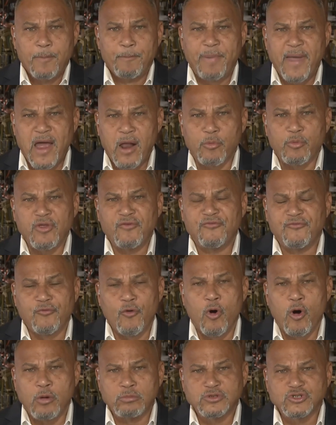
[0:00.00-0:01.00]
Bail
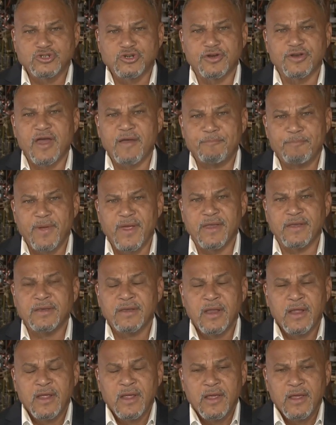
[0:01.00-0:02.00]
reform should have
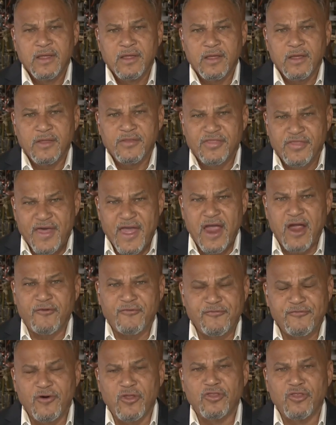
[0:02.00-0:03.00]
been there
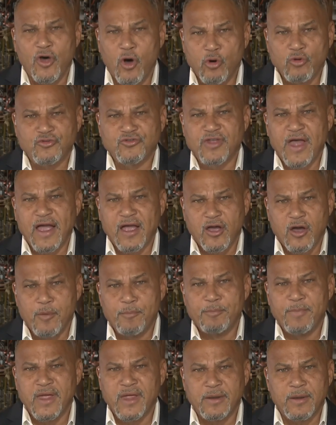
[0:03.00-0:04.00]
for those that
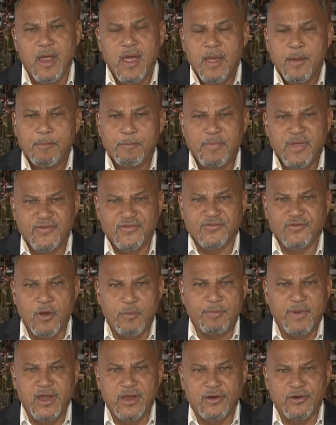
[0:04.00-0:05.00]
commit
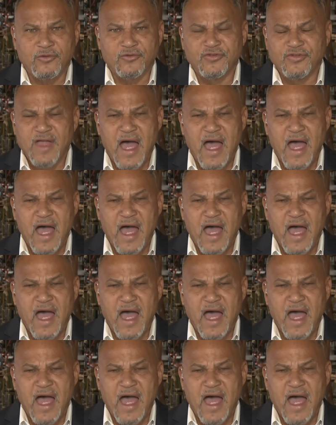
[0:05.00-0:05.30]
misdemeanors,